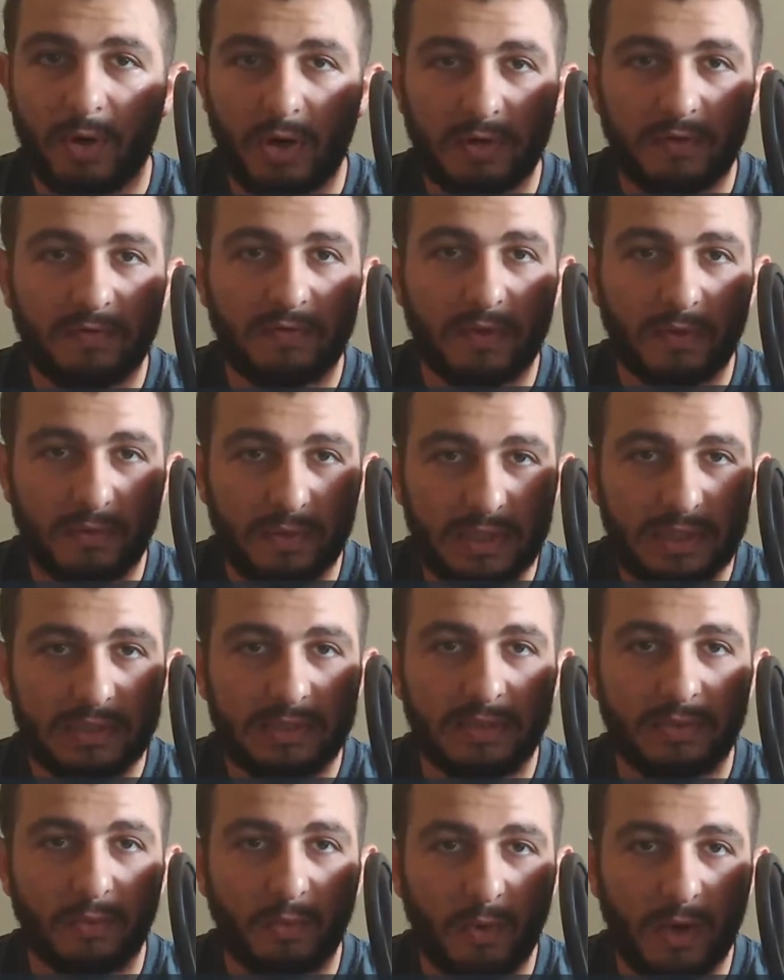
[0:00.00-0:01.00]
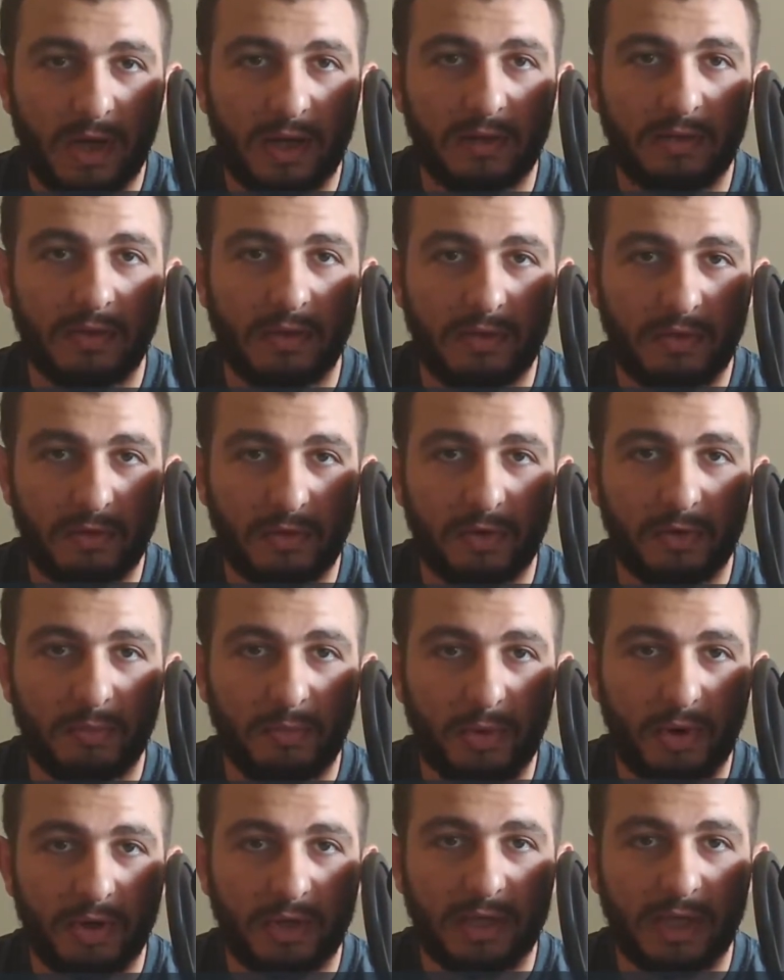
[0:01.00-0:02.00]
Part of the reason why the
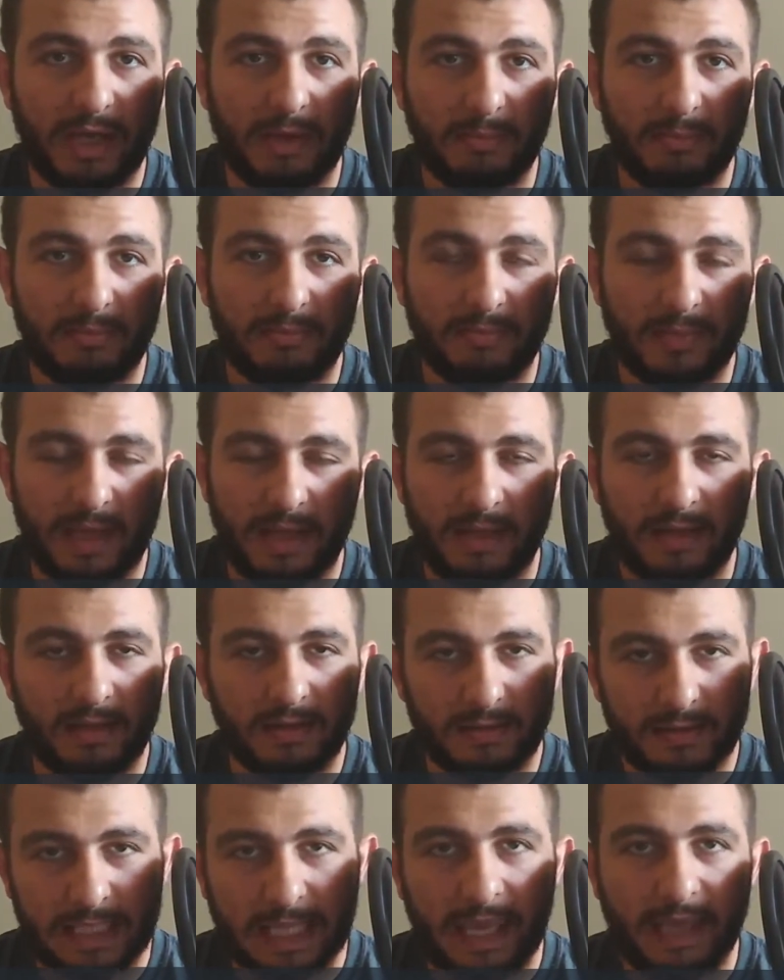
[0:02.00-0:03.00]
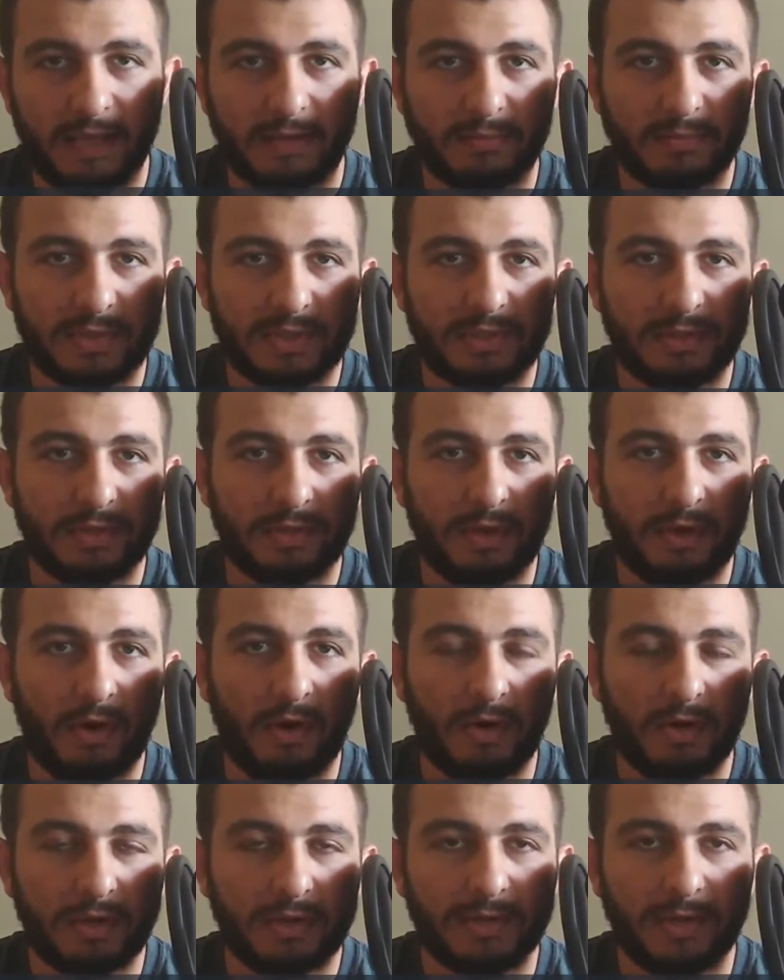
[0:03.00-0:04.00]
third party games
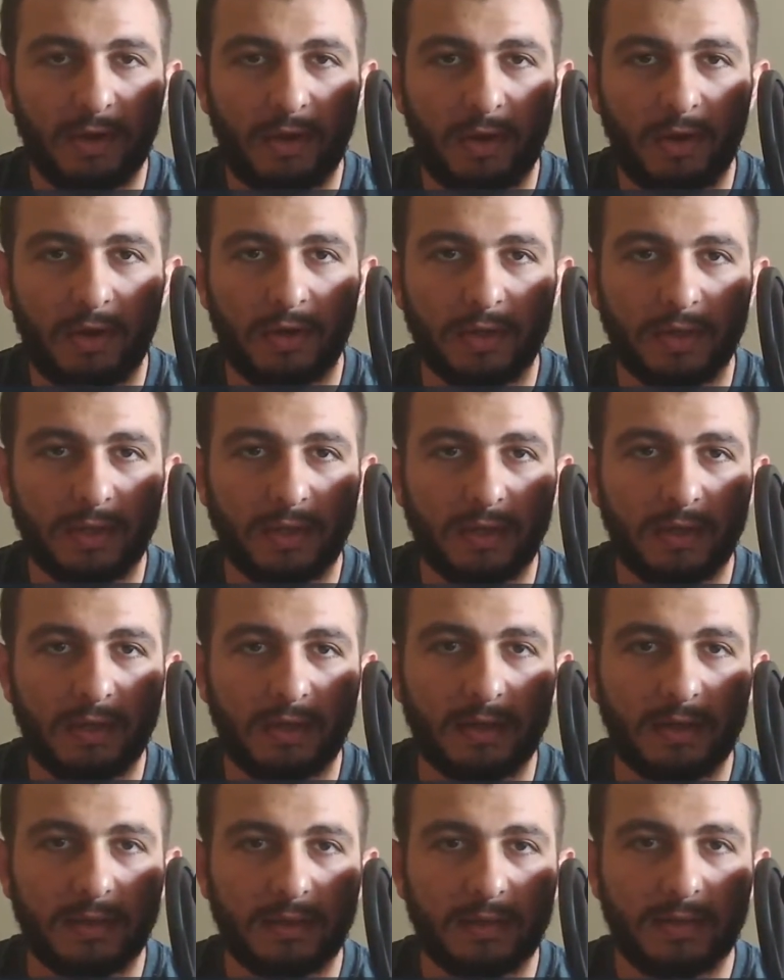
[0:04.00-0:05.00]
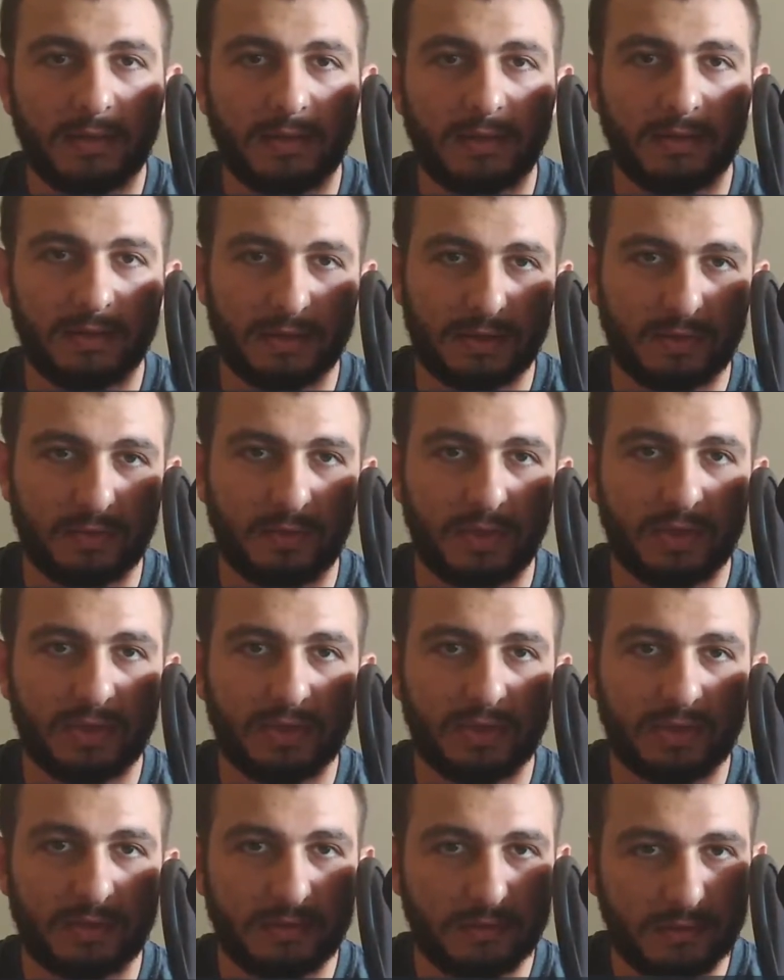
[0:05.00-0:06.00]
aren't on the
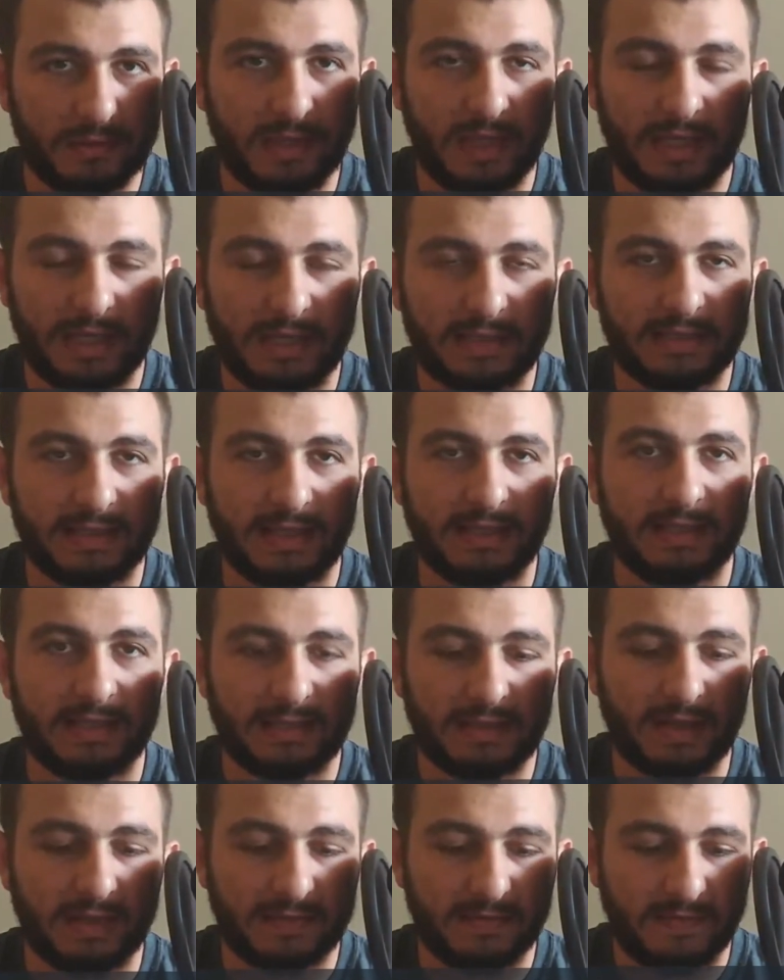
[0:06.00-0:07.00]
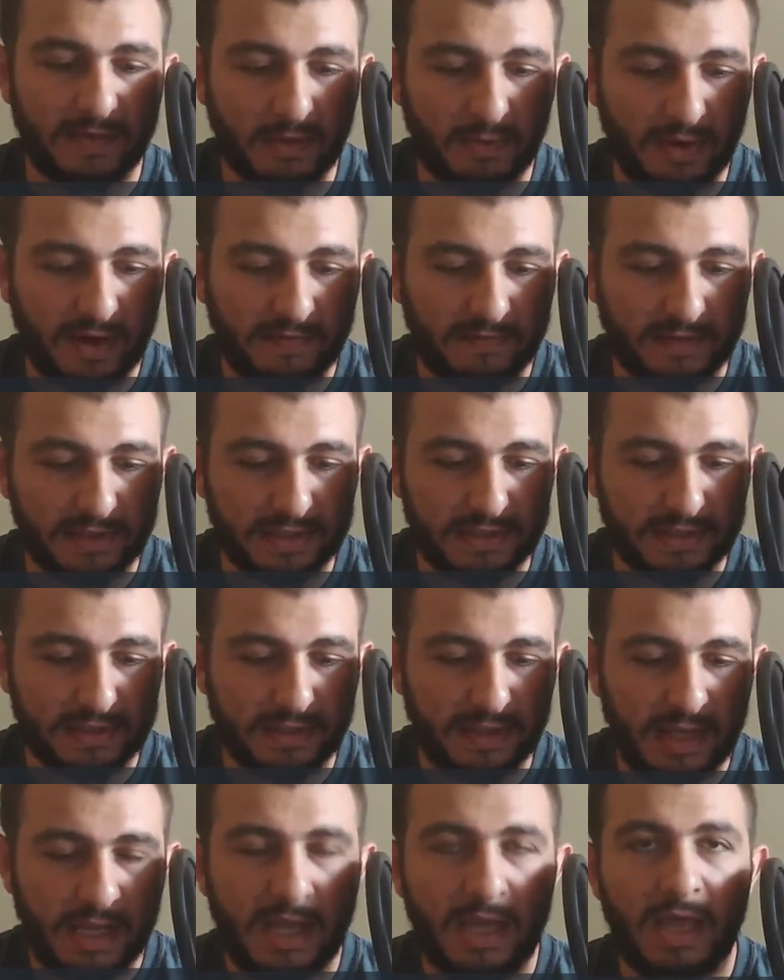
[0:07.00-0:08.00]
Switch, like I said, is because of the graphics.
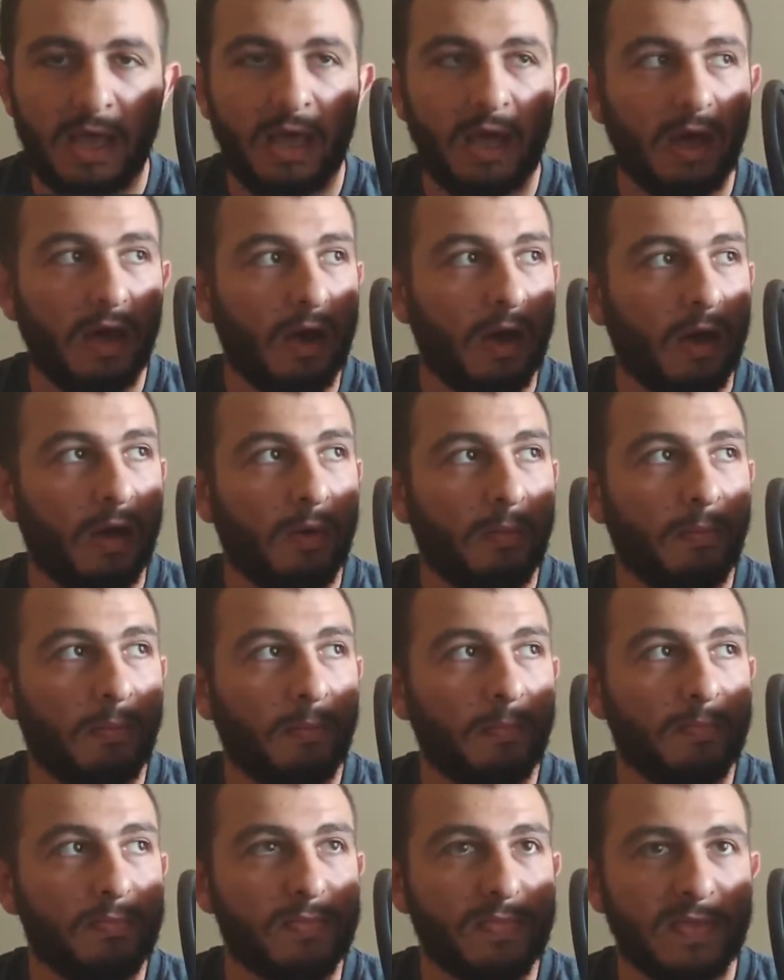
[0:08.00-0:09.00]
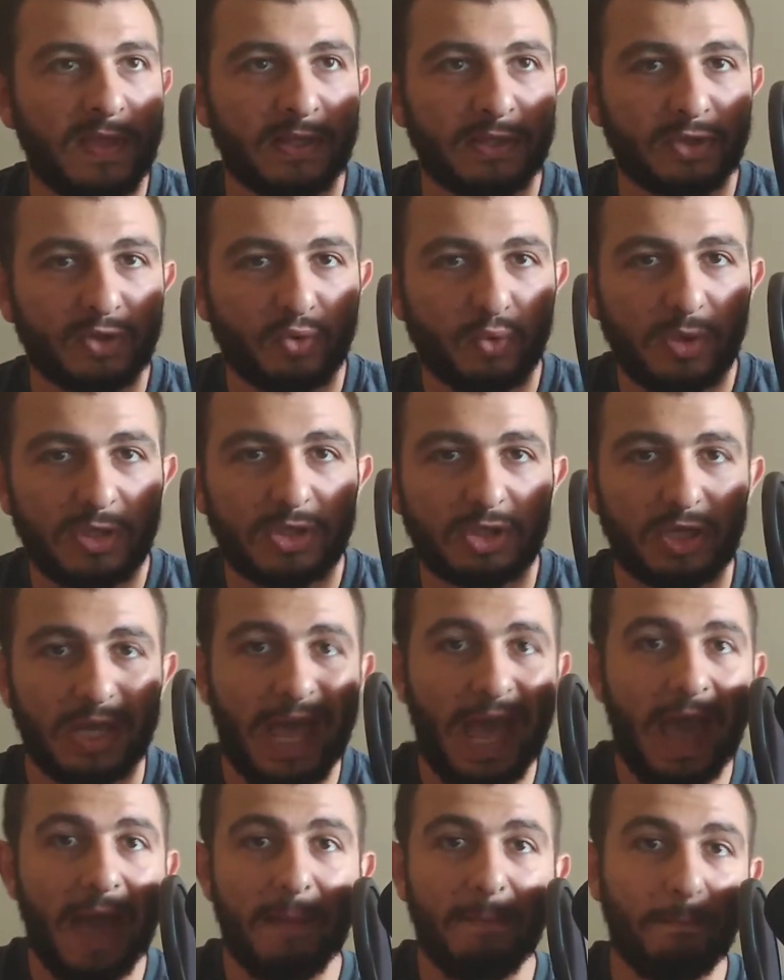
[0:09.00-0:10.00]
The Switch
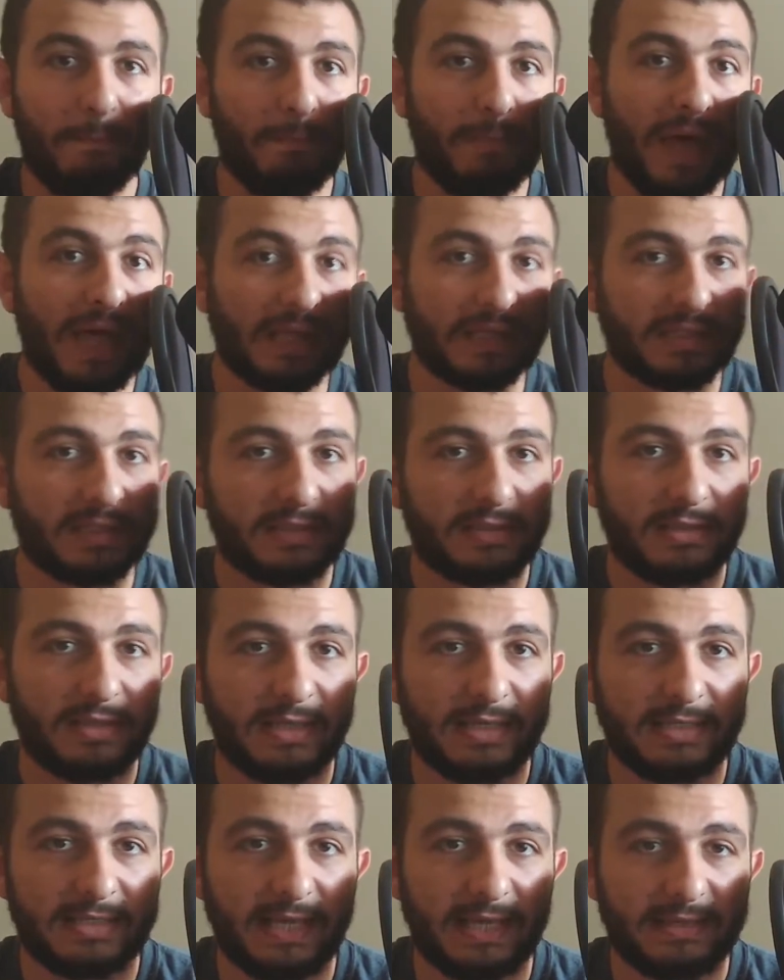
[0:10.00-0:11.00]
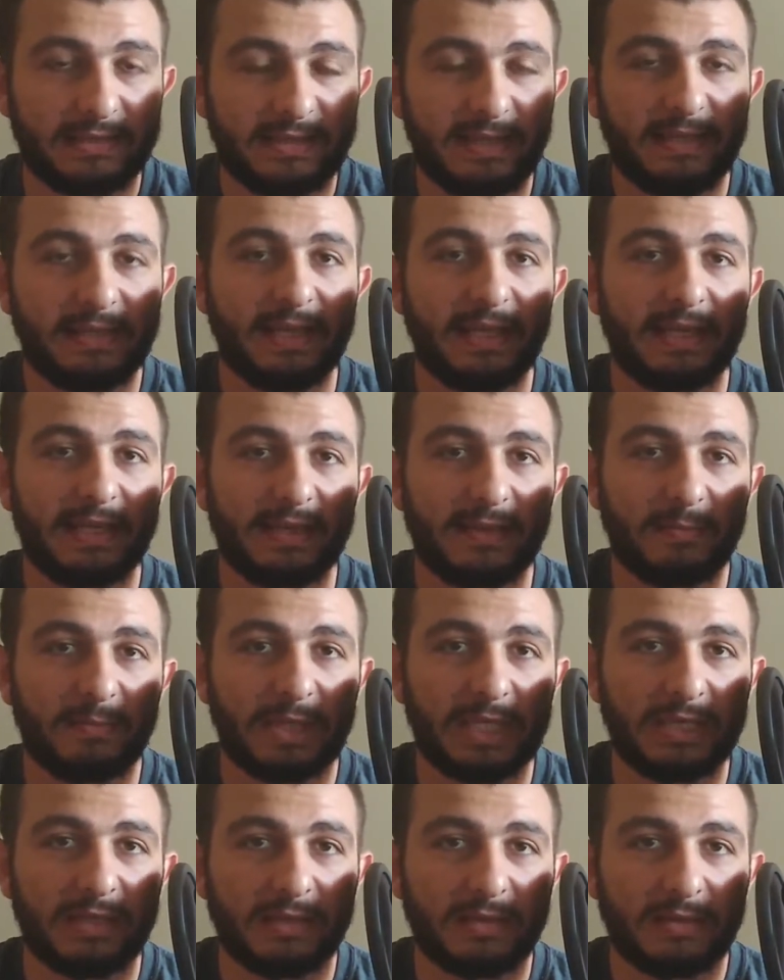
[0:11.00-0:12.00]
at best is at
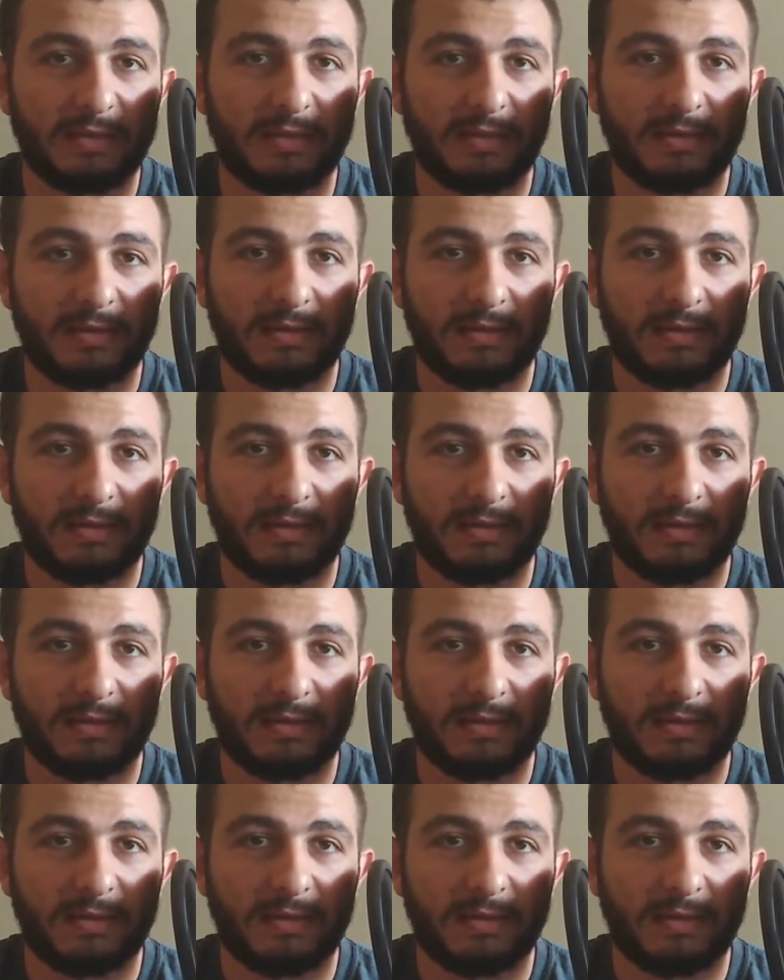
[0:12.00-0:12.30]
1080p.